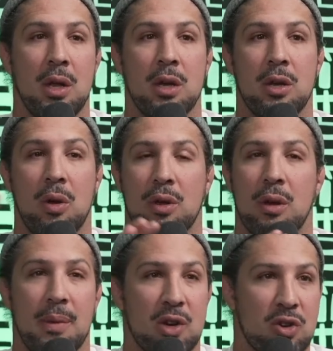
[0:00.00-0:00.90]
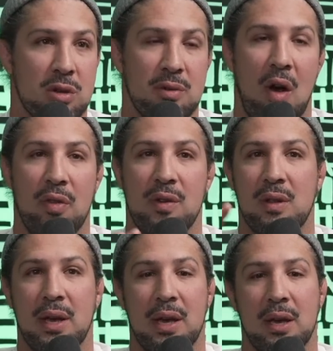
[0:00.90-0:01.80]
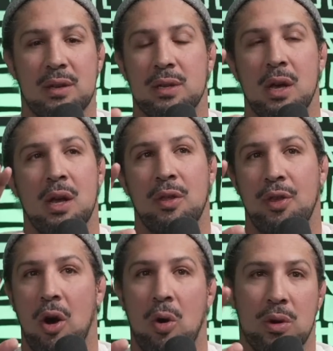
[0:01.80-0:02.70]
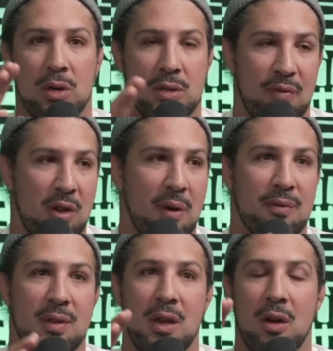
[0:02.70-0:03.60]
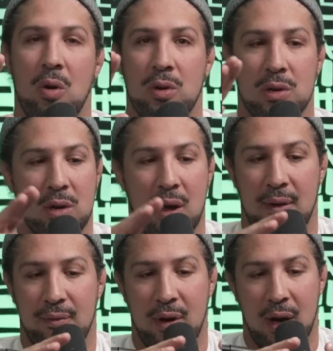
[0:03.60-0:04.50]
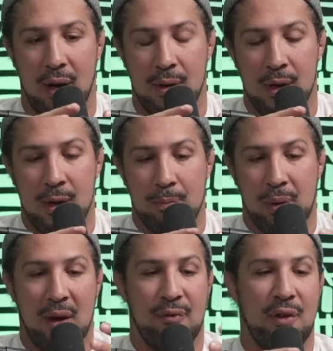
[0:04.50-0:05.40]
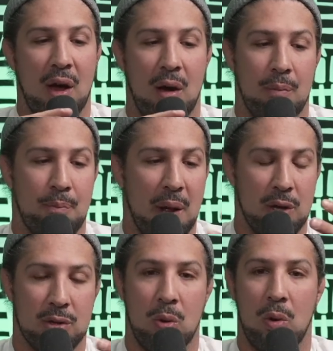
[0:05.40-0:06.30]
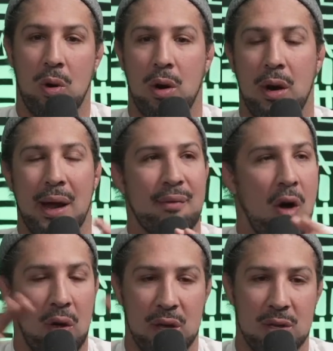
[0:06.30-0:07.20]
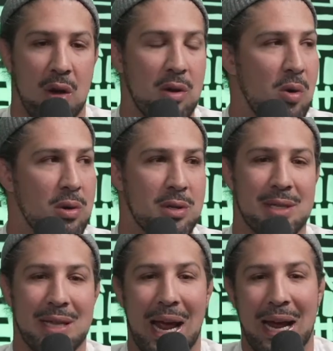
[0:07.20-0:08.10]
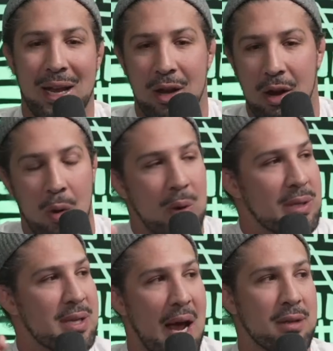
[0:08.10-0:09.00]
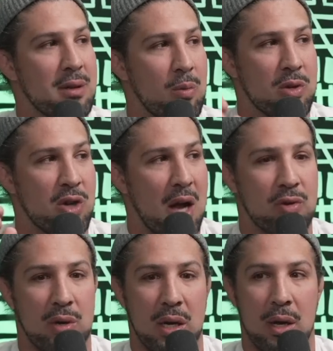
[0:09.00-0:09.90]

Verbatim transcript: You know the commissioners of all these leagues, the owners of the UFC, owner of uh, PFL, Bellator, eh, all these owners. Ain't no one stacks up with Chatri.